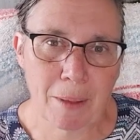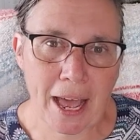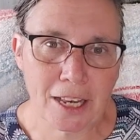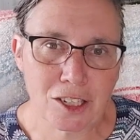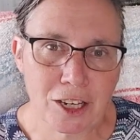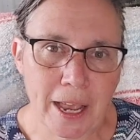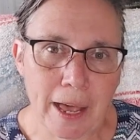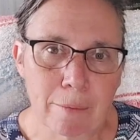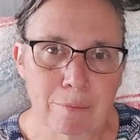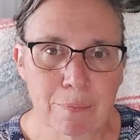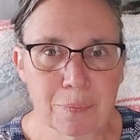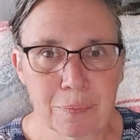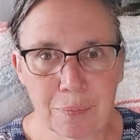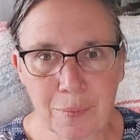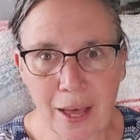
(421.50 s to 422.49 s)
matchup,
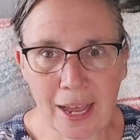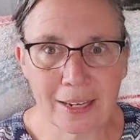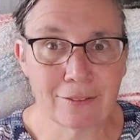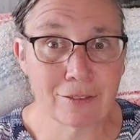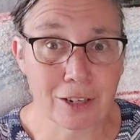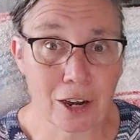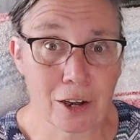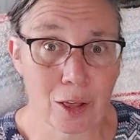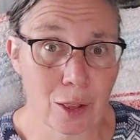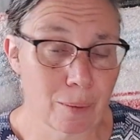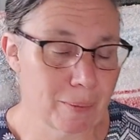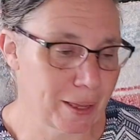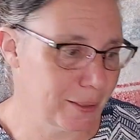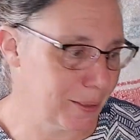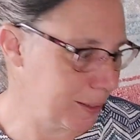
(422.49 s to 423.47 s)
I forgot all
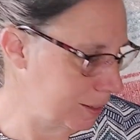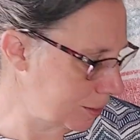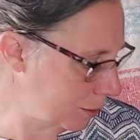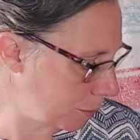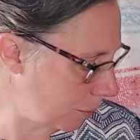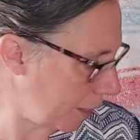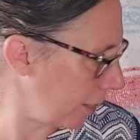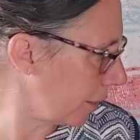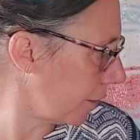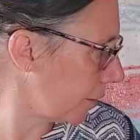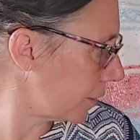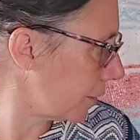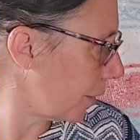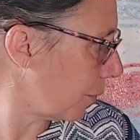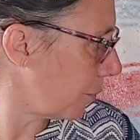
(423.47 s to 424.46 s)
about this Quaker.
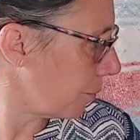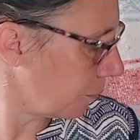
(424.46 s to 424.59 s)
So,